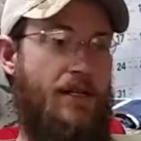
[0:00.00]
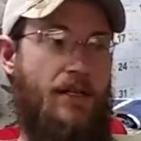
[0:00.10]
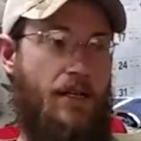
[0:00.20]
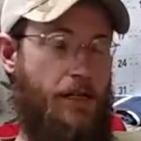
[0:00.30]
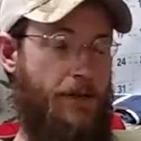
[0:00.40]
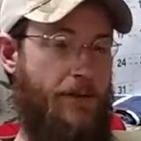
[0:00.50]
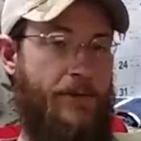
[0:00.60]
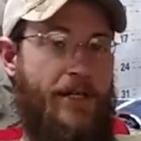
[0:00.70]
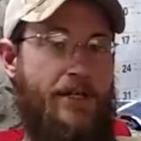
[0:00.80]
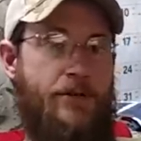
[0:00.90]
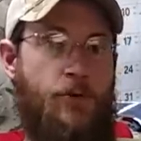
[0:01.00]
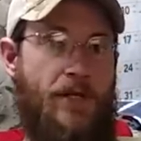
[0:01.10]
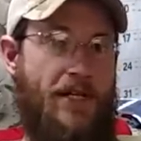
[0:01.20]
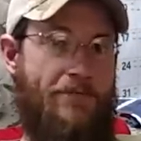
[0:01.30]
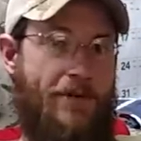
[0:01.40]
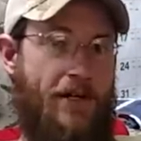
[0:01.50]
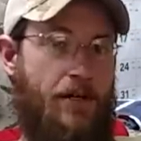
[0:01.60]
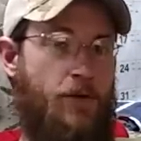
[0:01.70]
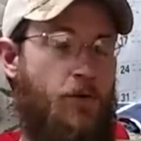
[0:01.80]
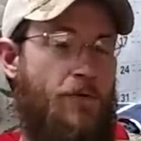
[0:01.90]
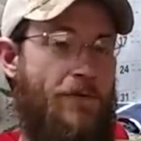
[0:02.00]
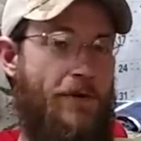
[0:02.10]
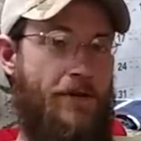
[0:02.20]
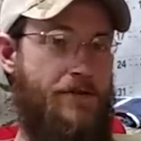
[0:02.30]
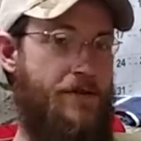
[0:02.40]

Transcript: luckily, we had the old hand fire coal furnace.